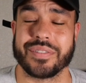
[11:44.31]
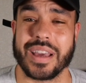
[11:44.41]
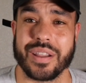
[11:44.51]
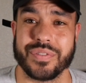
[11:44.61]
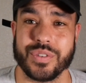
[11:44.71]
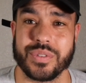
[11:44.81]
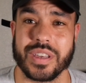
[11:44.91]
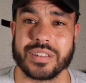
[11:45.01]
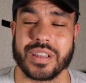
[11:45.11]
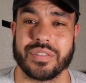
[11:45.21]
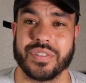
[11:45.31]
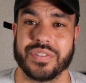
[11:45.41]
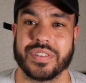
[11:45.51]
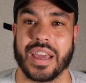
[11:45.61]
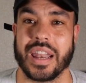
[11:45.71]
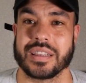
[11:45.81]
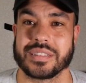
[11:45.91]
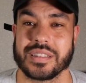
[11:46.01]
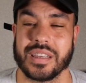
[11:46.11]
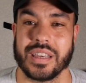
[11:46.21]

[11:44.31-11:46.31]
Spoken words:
I've got a few things off of Fanatics.